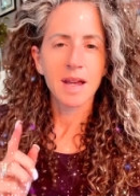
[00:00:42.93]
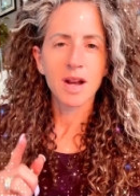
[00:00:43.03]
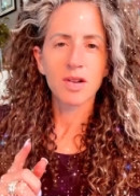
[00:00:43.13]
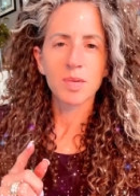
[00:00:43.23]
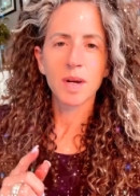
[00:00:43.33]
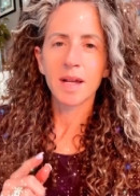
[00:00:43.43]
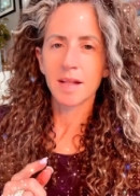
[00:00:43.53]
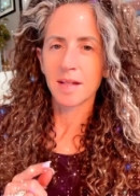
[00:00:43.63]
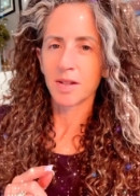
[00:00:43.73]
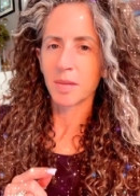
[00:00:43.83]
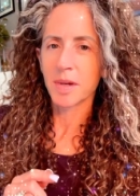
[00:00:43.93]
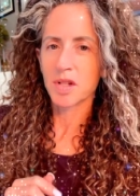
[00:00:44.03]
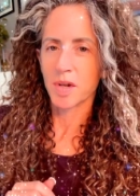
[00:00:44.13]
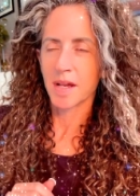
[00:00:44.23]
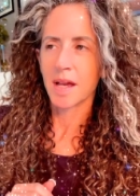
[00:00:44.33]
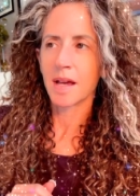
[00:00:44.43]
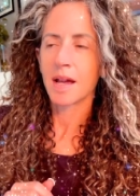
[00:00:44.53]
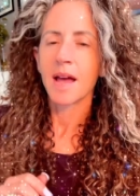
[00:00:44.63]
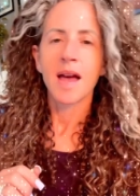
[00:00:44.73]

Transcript: here's where it gets a little bit tricky,